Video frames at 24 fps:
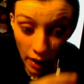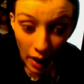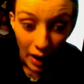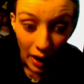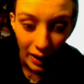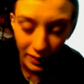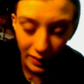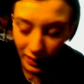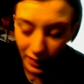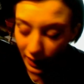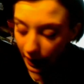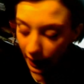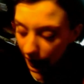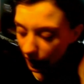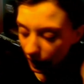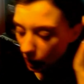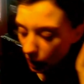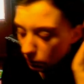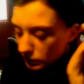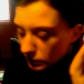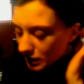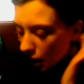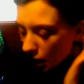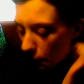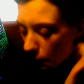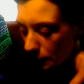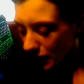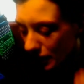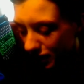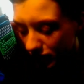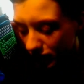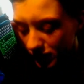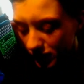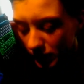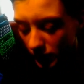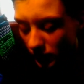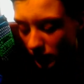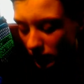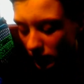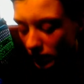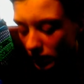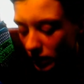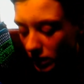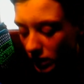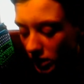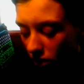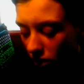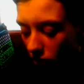I think it comes out better. It doesn't
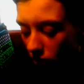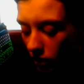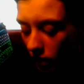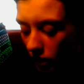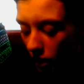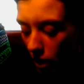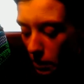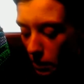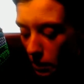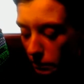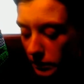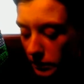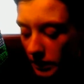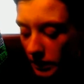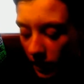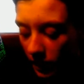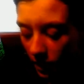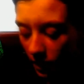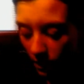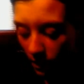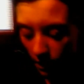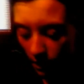look so clumped.